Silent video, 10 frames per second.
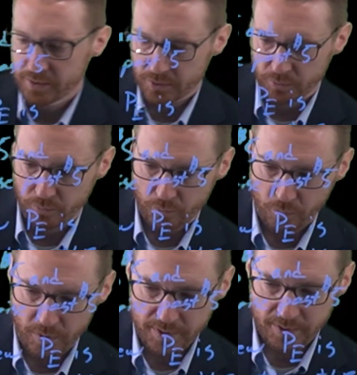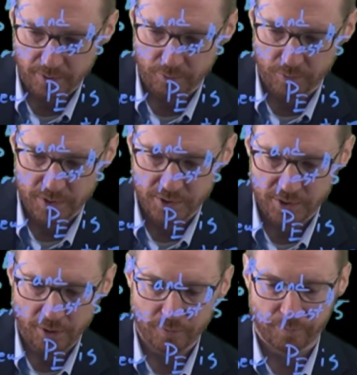So what's our
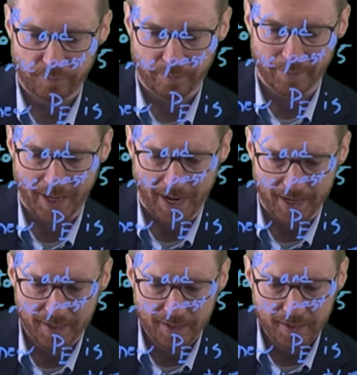result from that?